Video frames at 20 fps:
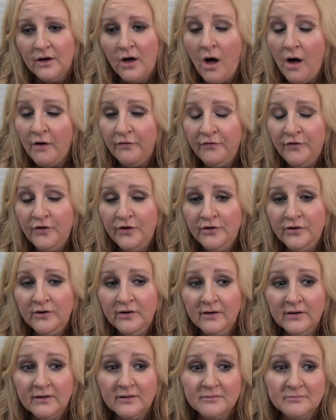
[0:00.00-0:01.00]

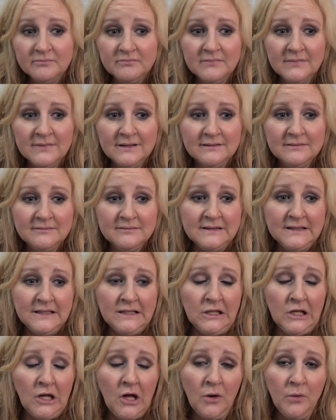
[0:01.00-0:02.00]
often,
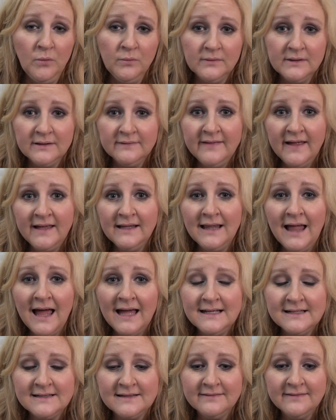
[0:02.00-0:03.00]
you know, they
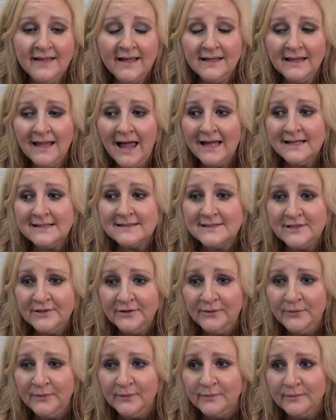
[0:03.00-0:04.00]
like
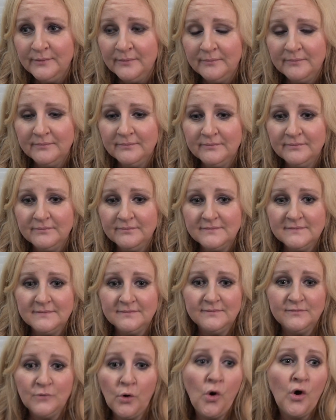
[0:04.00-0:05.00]
to
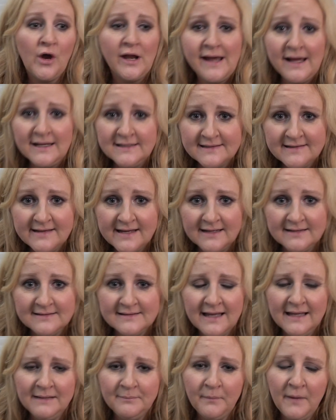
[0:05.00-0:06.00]
organize things
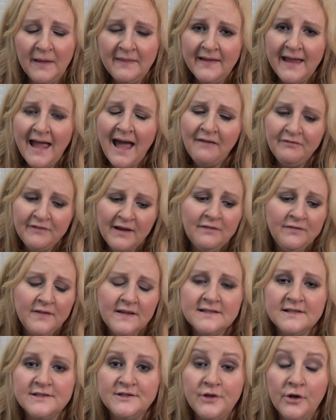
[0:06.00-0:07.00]
and they have to have
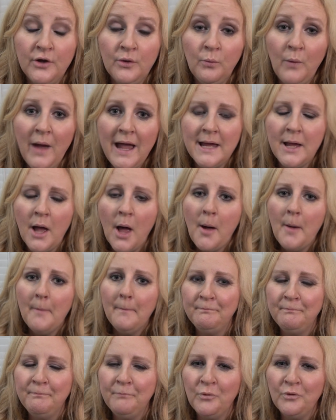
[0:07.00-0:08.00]
things a certain way.
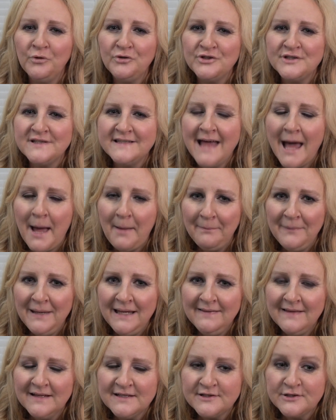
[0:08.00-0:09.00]
But does that
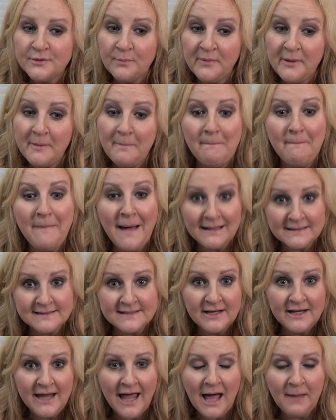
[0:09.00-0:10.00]
mean that something bad's
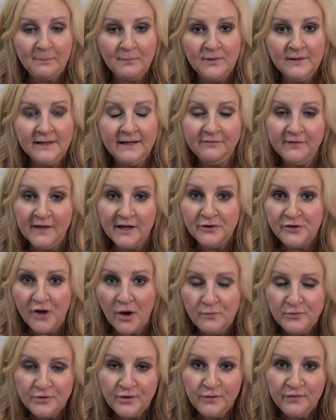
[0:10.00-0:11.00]
going to happen if they
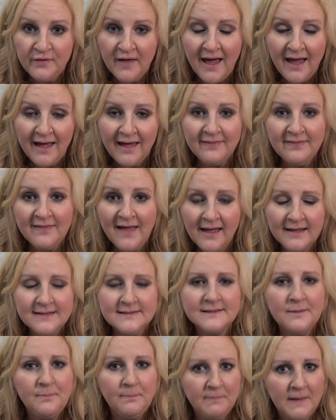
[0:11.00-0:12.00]
don't do that? And that
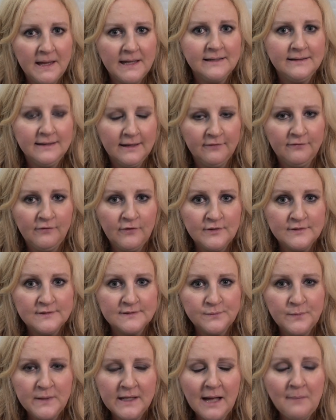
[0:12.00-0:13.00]
is the big
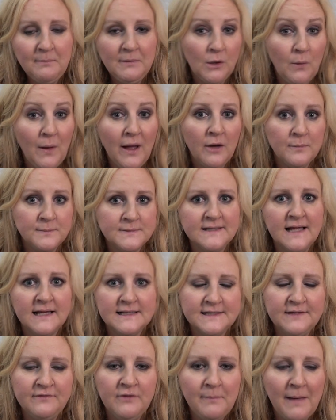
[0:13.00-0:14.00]
difference. We can be quite
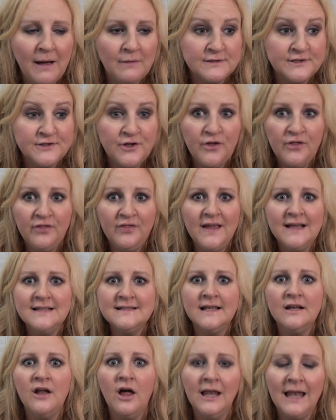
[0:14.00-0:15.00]
obsessive about certain things
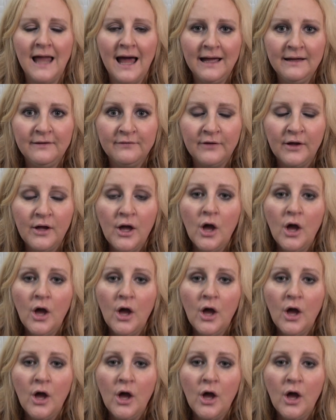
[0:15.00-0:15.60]
in our life,